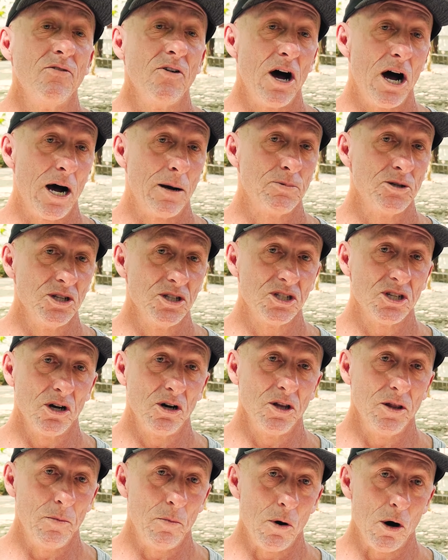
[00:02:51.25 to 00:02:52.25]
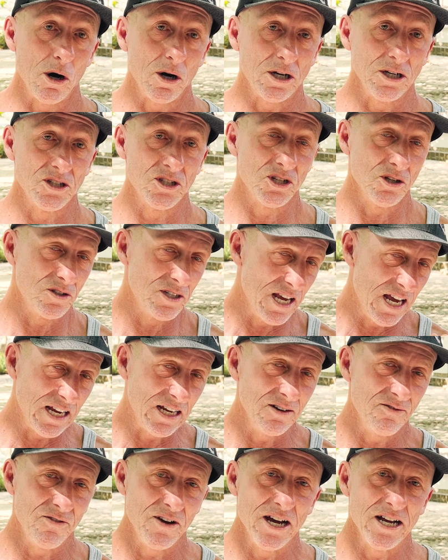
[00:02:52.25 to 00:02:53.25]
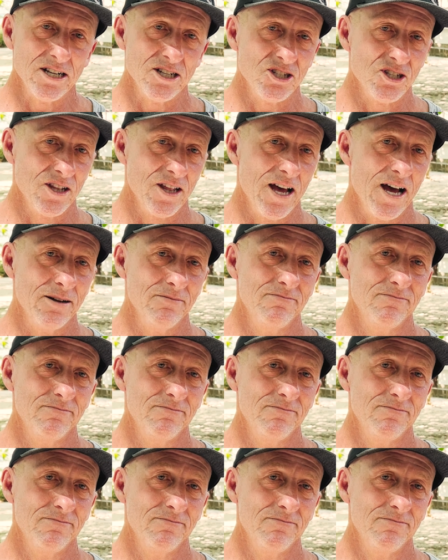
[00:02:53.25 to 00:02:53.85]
options on the market, so take advantage of that.